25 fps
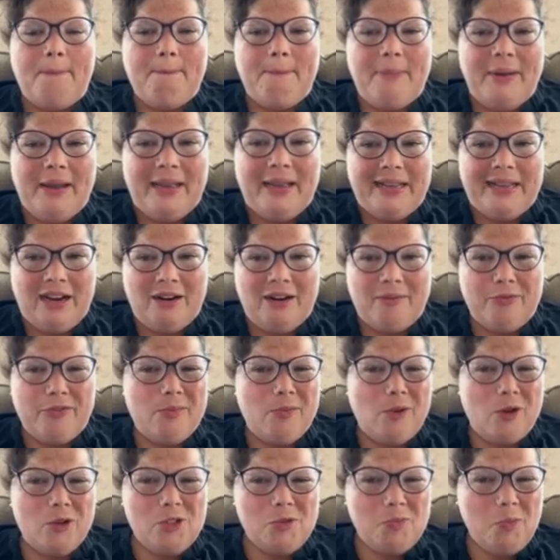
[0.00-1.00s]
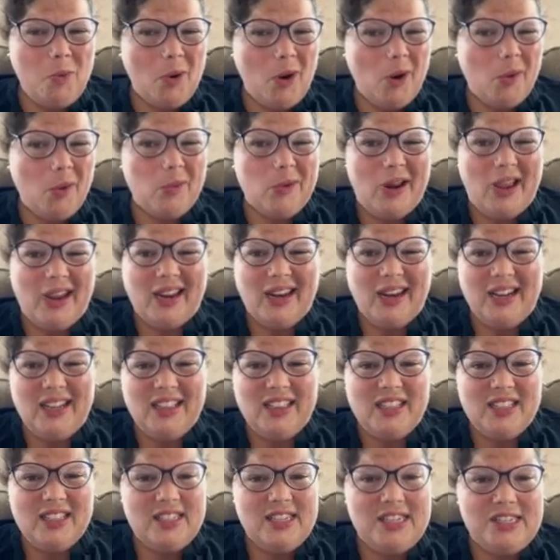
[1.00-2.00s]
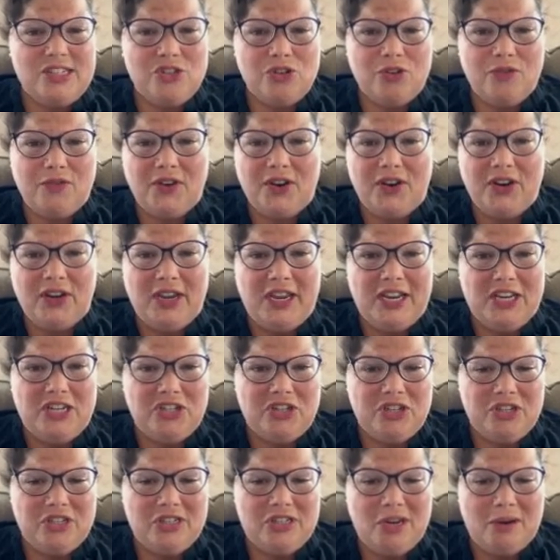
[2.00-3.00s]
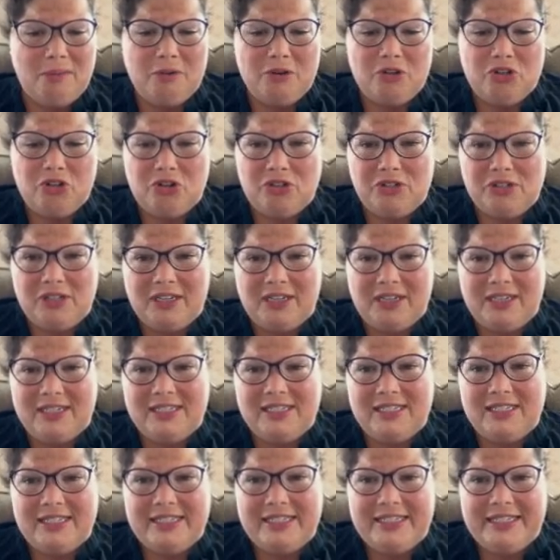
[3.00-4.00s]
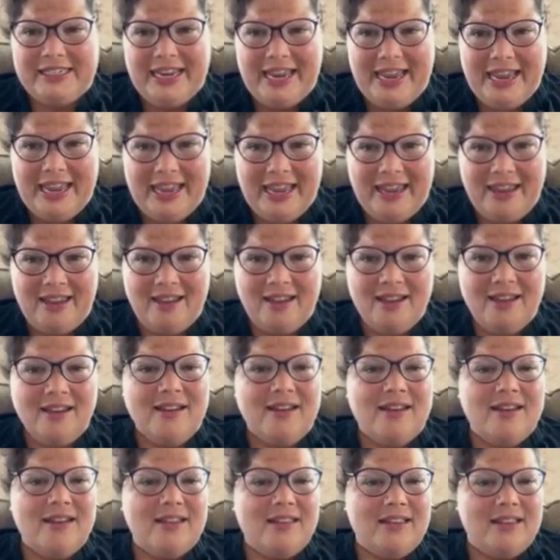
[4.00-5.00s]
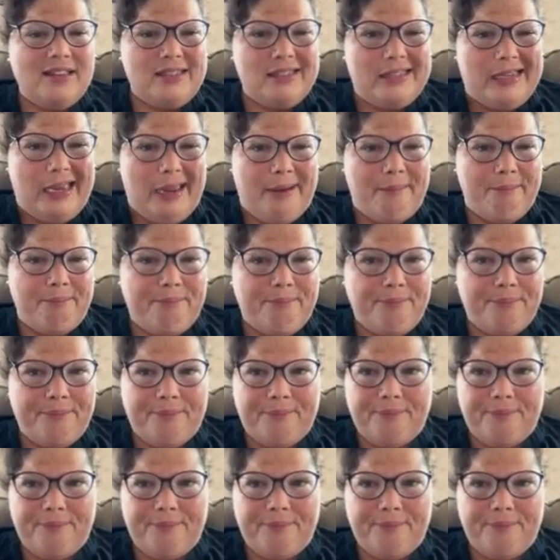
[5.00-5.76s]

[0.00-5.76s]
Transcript: but for the most part, we're not going to get the seasonal variation in temperature. It's going to stay the same.